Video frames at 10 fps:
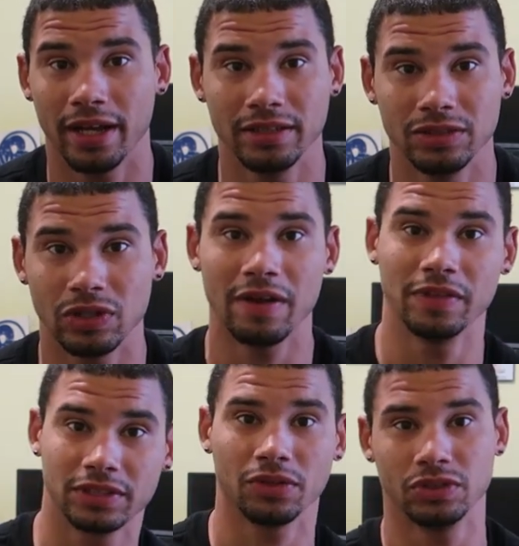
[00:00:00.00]
I
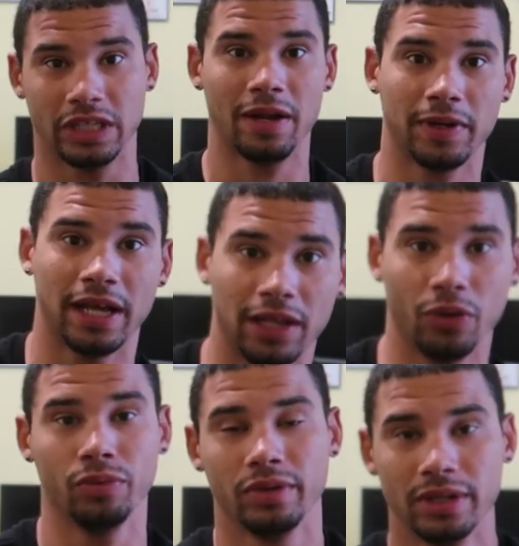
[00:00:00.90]
drive this little jammer and I
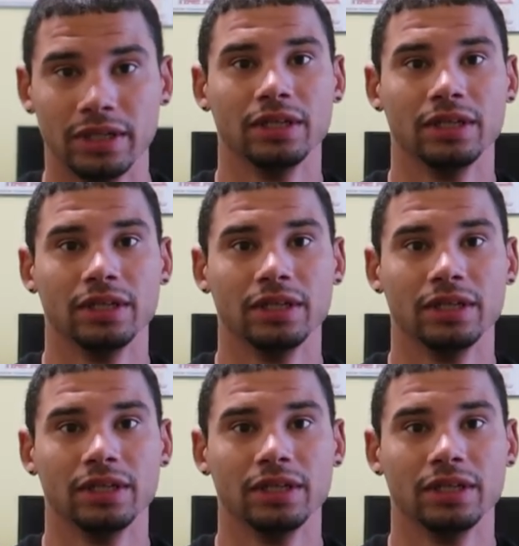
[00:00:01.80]
load